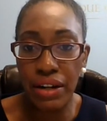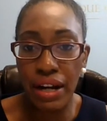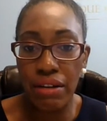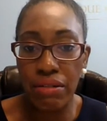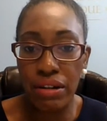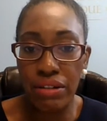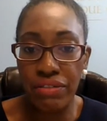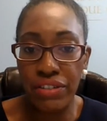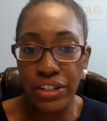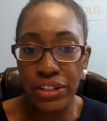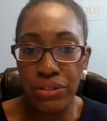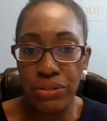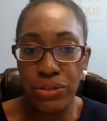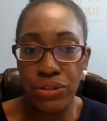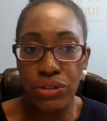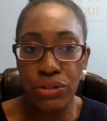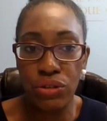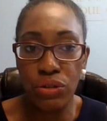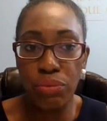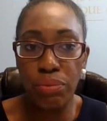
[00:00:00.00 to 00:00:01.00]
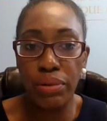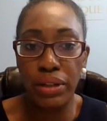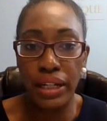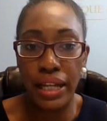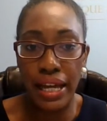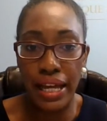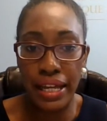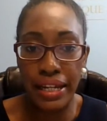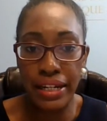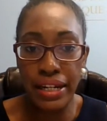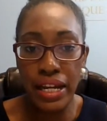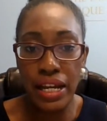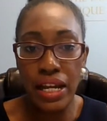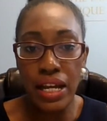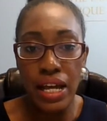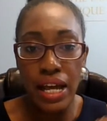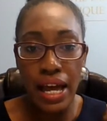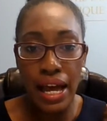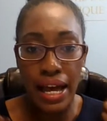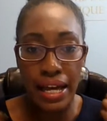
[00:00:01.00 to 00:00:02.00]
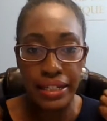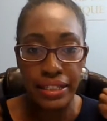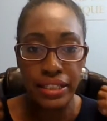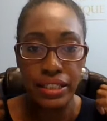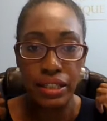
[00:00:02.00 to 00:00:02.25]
However, you do plan at